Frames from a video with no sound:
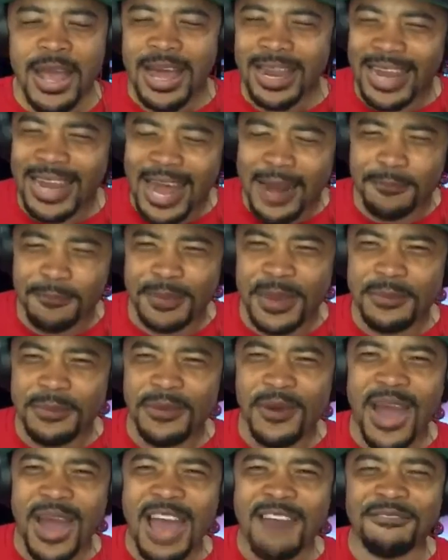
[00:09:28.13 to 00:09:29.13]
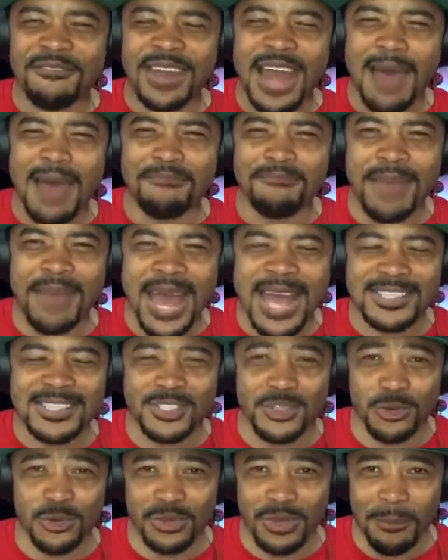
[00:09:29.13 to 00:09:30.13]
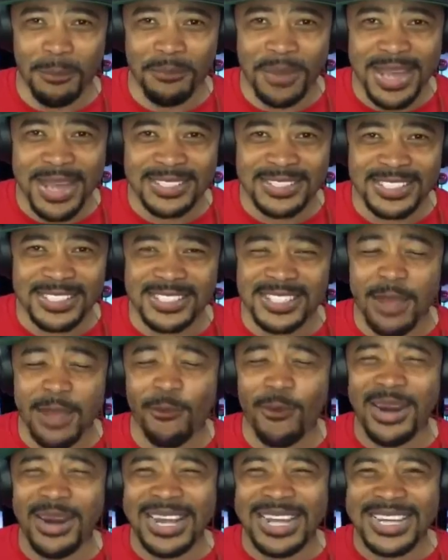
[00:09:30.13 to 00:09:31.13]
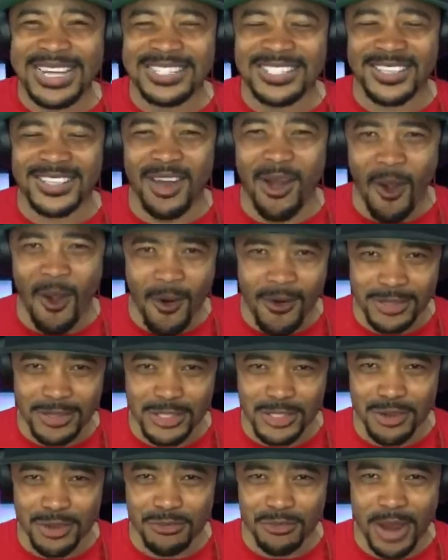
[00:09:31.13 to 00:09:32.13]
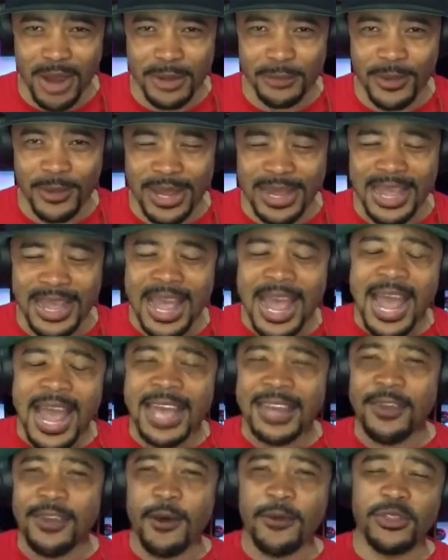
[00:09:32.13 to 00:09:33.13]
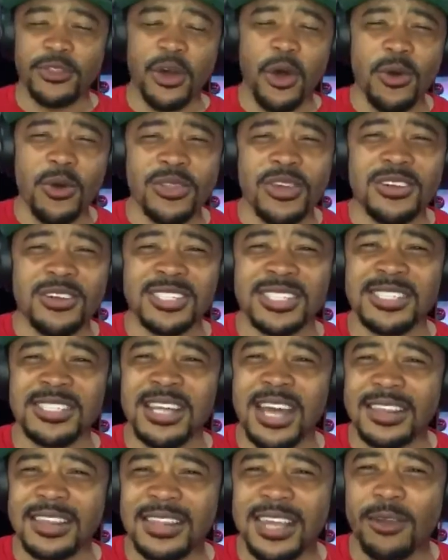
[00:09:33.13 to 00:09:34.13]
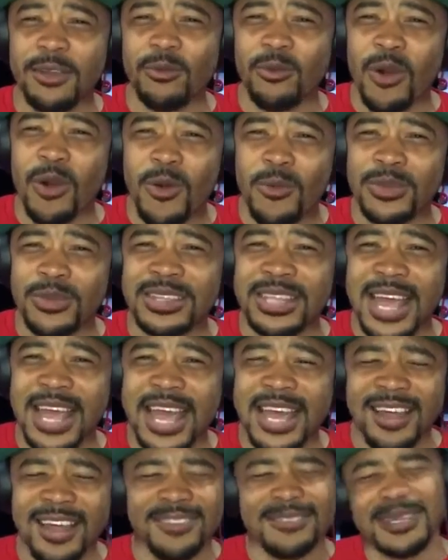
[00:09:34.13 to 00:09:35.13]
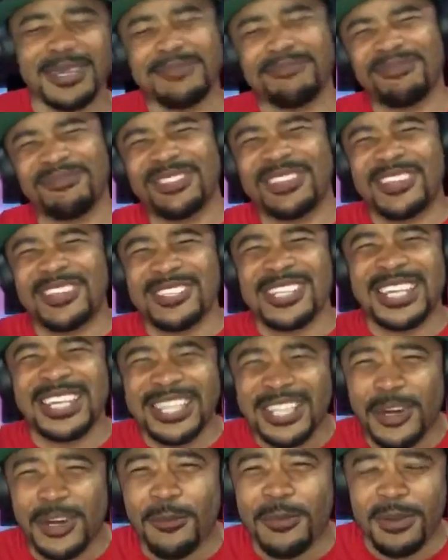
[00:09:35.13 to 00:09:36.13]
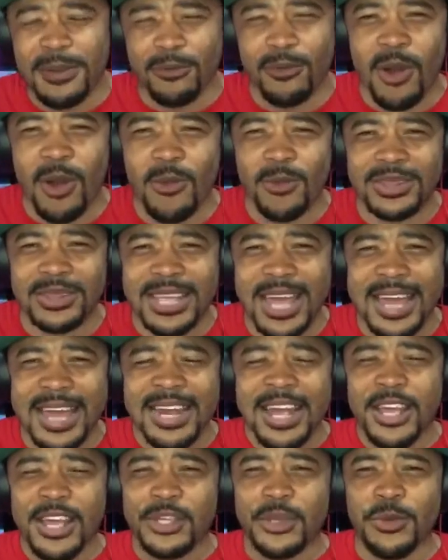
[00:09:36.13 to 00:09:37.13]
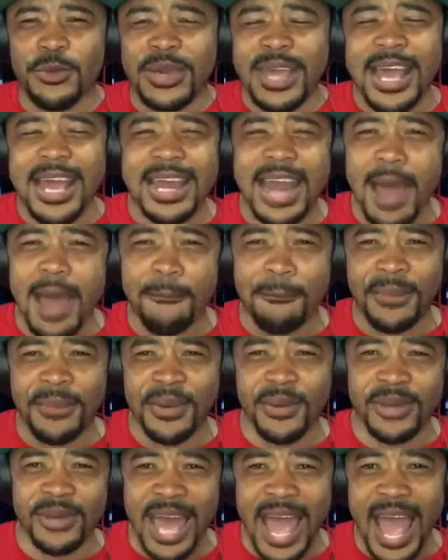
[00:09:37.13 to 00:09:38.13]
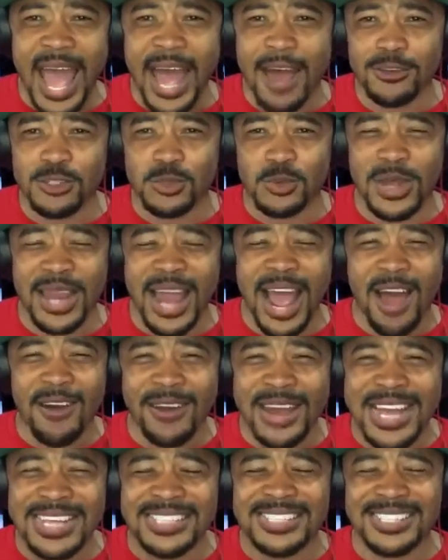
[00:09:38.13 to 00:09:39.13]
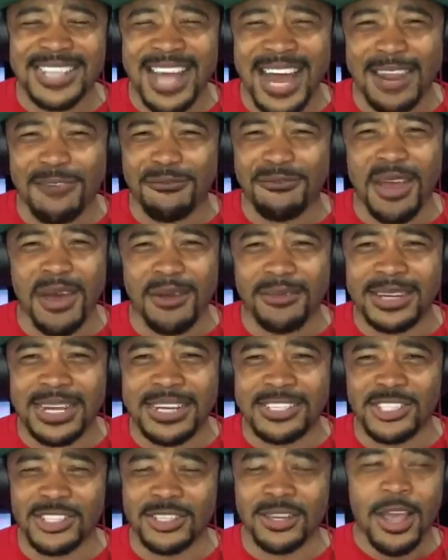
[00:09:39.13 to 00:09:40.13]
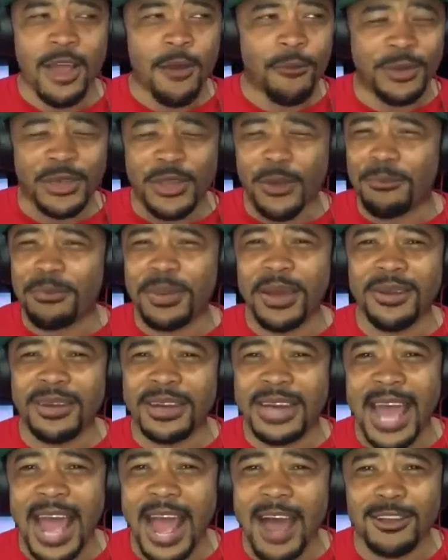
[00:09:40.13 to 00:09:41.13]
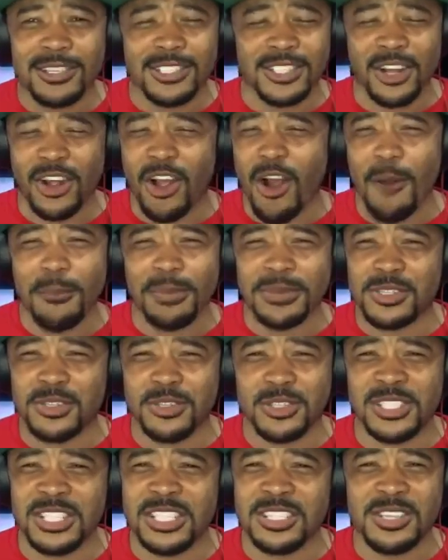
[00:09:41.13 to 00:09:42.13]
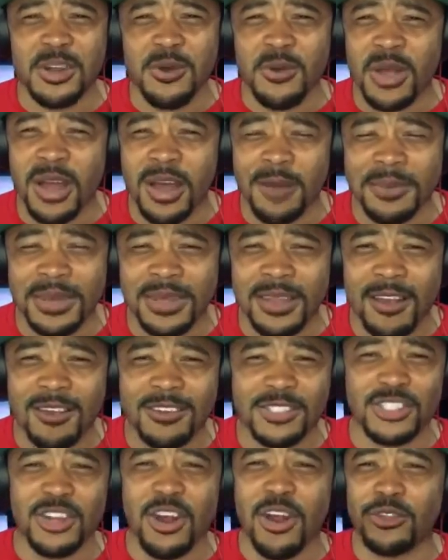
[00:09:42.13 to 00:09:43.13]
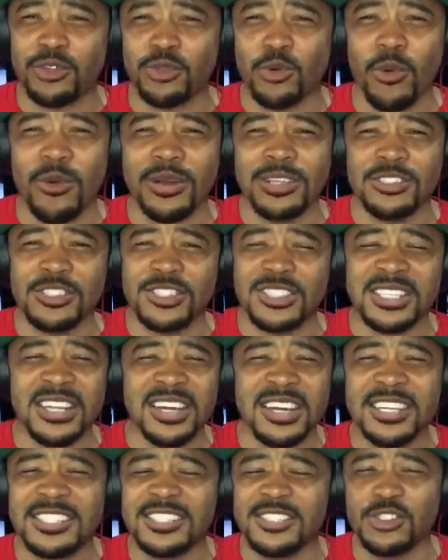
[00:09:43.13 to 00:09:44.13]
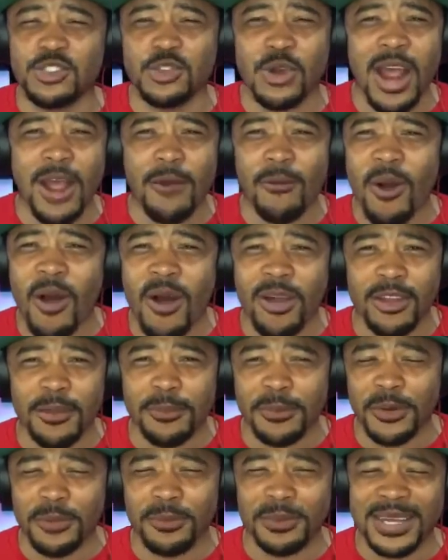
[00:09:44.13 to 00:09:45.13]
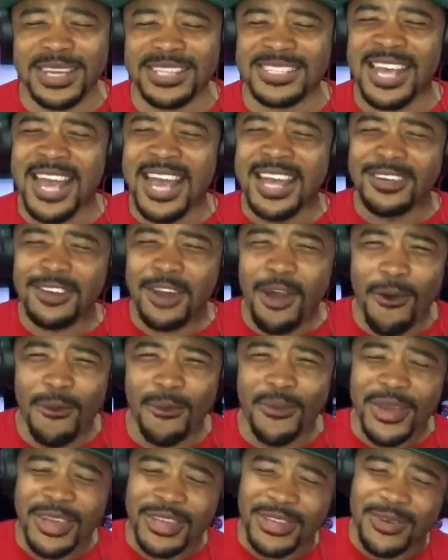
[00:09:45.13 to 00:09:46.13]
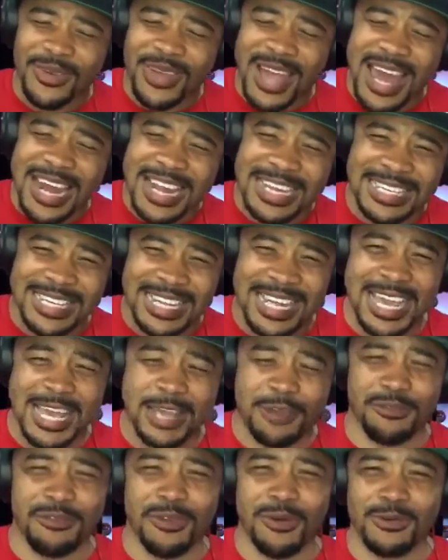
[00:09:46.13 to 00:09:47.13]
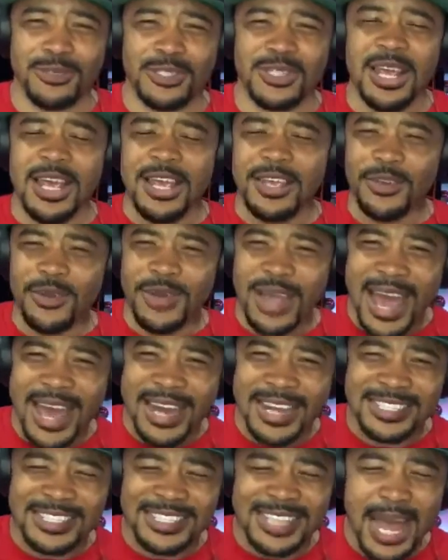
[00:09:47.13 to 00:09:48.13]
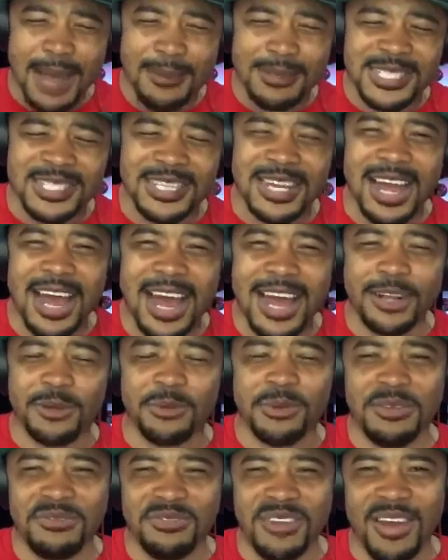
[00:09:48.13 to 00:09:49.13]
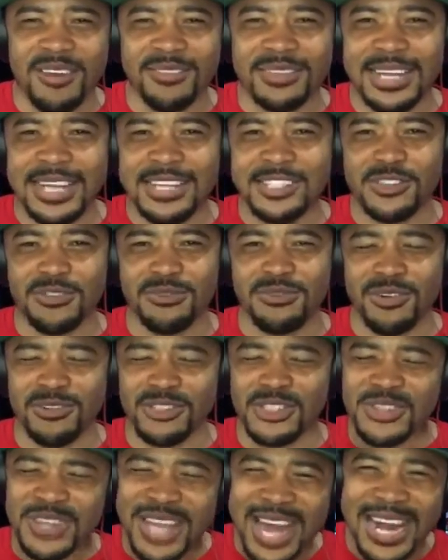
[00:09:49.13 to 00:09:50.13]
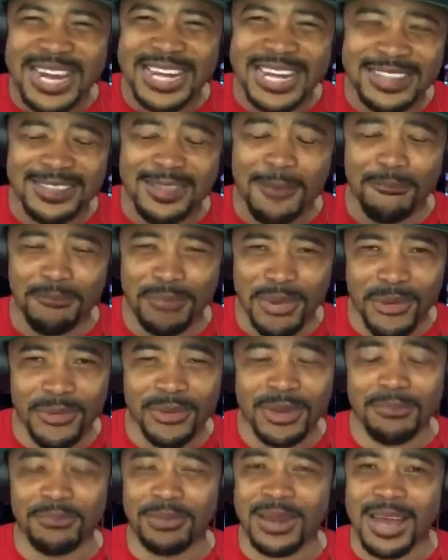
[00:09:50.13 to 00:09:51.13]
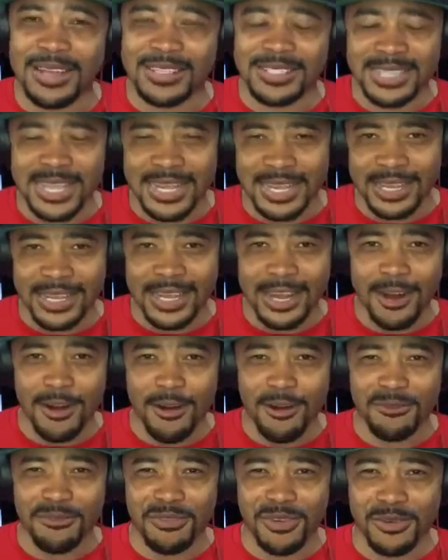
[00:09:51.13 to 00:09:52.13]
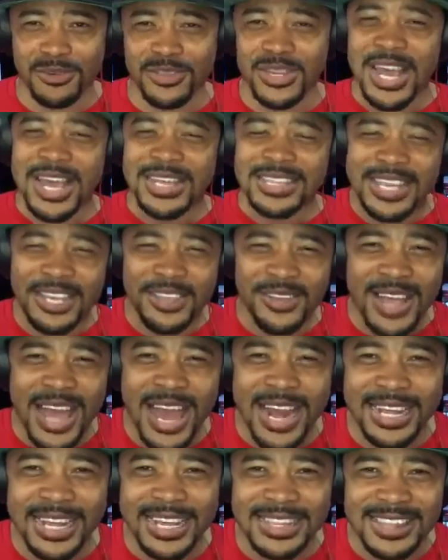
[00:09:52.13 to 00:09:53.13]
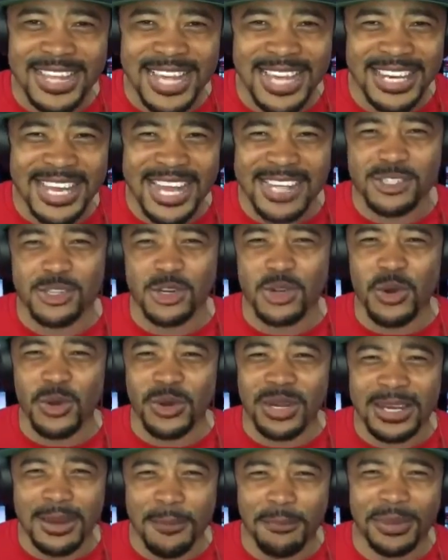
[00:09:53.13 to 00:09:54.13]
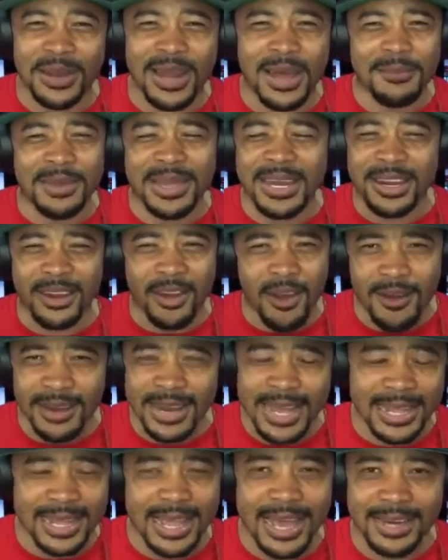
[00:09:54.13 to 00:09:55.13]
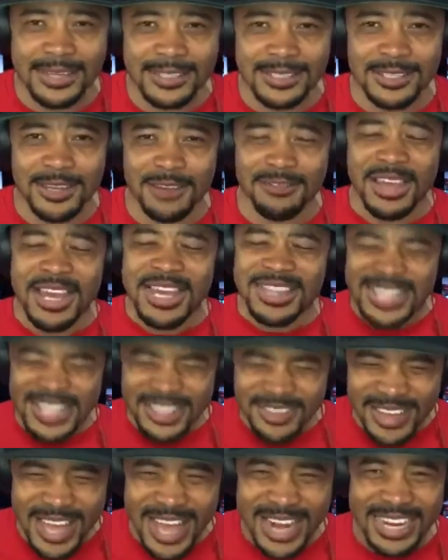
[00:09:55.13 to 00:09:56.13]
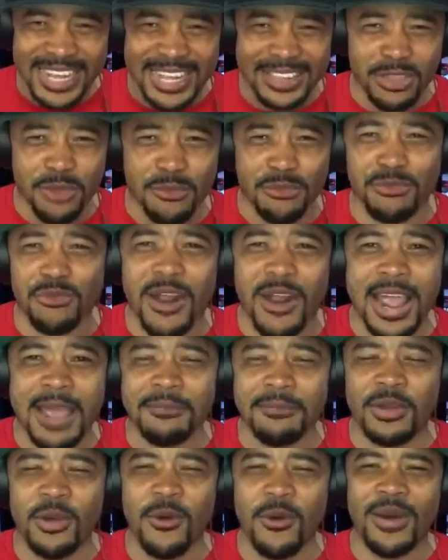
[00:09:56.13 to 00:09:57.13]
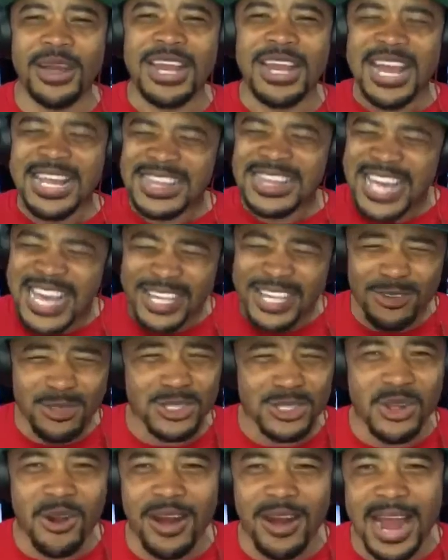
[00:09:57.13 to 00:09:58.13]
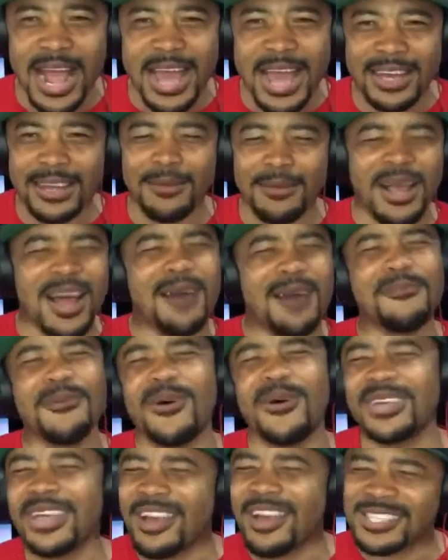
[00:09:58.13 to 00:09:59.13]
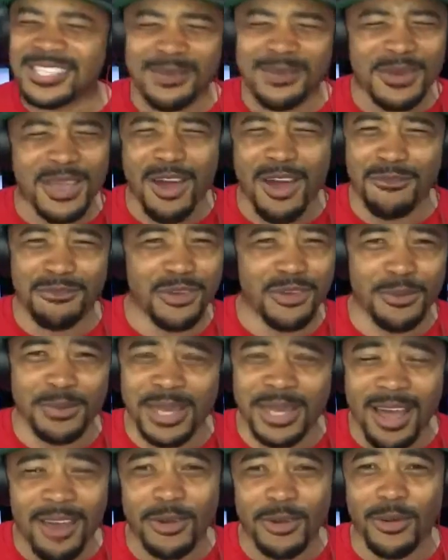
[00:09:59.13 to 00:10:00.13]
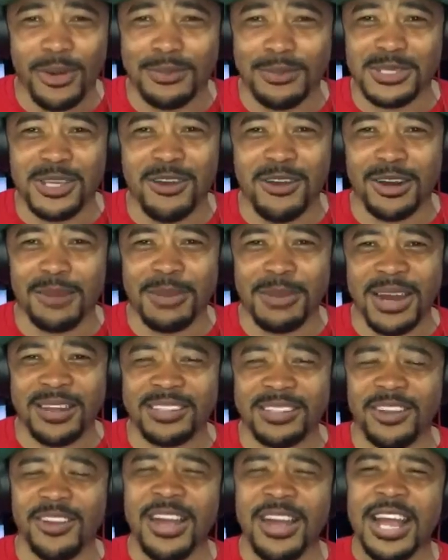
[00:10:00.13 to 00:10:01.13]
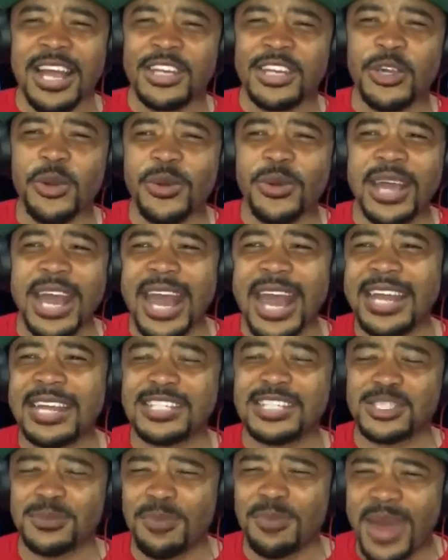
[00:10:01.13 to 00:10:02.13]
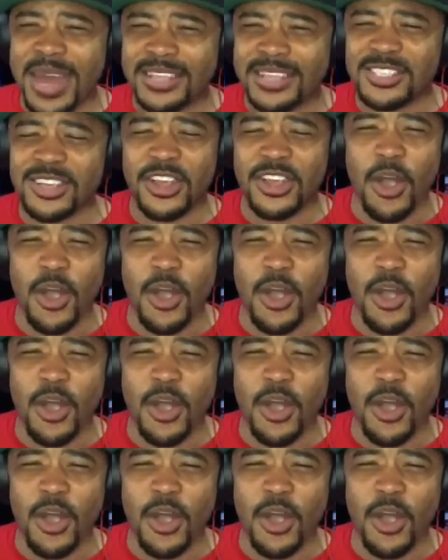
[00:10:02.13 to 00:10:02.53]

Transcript: A lot of people have not mastered the basics. They want to get to the hard stuff right away. And although there's nothing wrong with that, there's a little bit wrong with that. You cannot build a house without a solid foundation. When you're building a house, the carpenters just don't come in there and start throwing studs and drywall up on the place. No, you gotta dig first. You gotta establish the concrete foundation first. You gotta get the building blocks taken care of first. Then you gotta get the electrical and the plumbing and all that kind of stuff. Then you gotta get the frame going. Then you start handling it. Come on, y'all. Some of y'all feel me. Y'all know what I'm talking about out there. You can't expect to